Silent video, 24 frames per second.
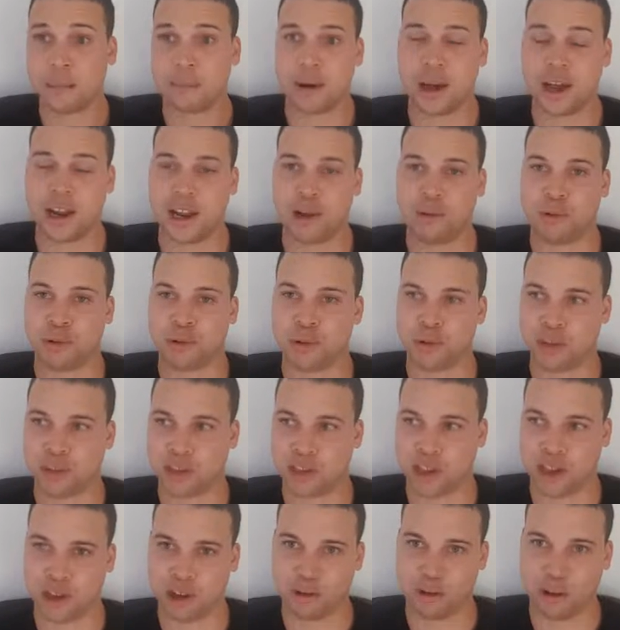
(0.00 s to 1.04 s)
But there was
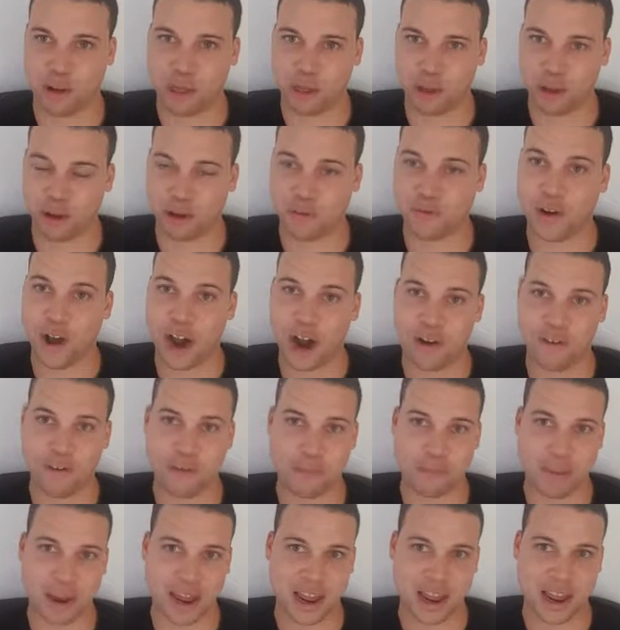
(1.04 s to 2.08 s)
also a lot of R
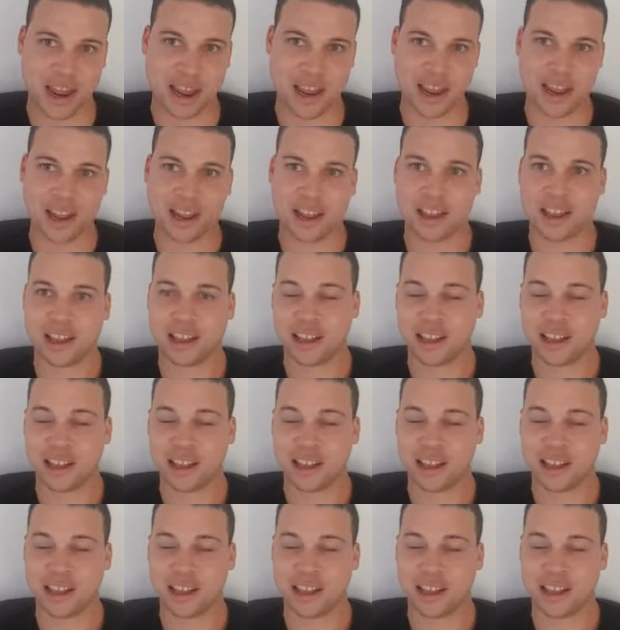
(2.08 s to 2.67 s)
and B,